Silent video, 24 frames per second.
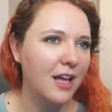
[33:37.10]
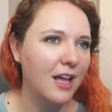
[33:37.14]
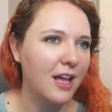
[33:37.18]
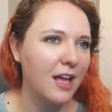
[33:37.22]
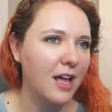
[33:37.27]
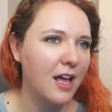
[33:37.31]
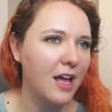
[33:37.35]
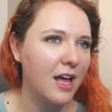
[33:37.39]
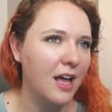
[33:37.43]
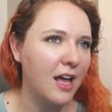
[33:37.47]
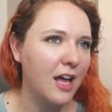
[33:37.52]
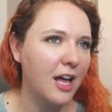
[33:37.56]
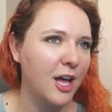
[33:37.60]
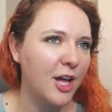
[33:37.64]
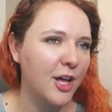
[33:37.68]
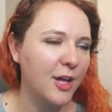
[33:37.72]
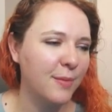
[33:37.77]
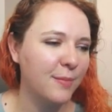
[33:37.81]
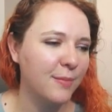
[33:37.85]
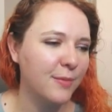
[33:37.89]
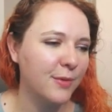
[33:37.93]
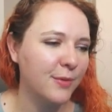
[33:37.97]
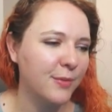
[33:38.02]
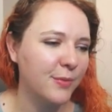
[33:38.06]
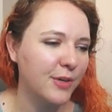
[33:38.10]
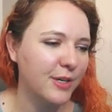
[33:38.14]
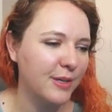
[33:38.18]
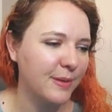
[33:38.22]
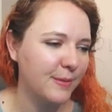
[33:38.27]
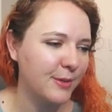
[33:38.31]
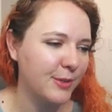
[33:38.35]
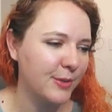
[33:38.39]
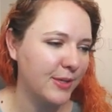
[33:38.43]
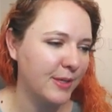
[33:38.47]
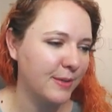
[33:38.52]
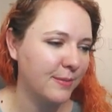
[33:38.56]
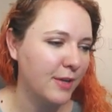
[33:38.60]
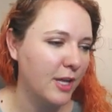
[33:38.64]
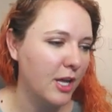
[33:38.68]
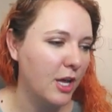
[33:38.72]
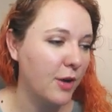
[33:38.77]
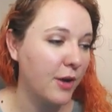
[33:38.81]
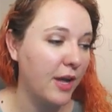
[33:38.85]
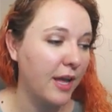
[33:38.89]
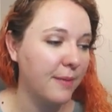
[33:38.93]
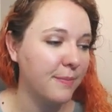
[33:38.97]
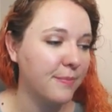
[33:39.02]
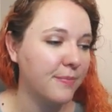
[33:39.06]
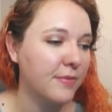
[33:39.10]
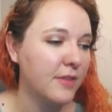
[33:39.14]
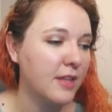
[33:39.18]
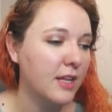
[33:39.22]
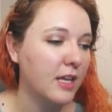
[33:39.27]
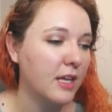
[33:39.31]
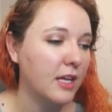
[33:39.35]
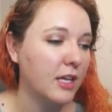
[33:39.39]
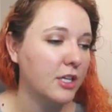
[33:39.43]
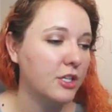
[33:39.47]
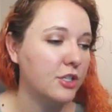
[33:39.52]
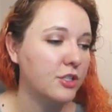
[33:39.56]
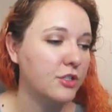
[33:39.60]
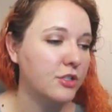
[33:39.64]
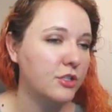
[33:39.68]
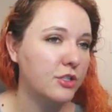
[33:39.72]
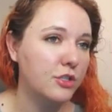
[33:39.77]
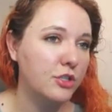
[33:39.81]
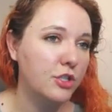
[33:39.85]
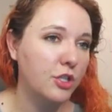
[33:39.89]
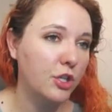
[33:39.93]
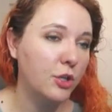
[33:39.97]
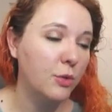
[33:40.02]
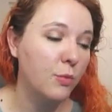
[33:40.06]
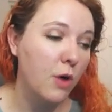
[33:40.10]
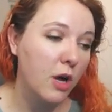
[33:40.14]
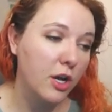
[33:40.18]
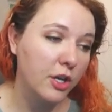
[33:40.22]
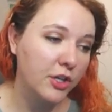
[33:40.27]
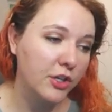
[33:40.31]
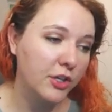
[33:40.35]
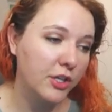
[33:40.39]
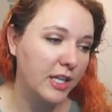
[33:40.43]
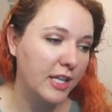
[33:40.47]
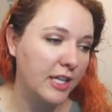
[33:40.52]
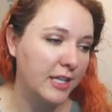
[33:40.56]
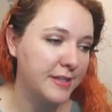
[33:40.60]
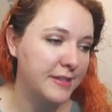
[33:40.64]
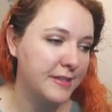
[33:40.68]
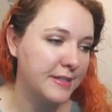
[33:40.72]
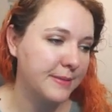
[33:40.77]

What am I doing? Okay. Do you want cookies?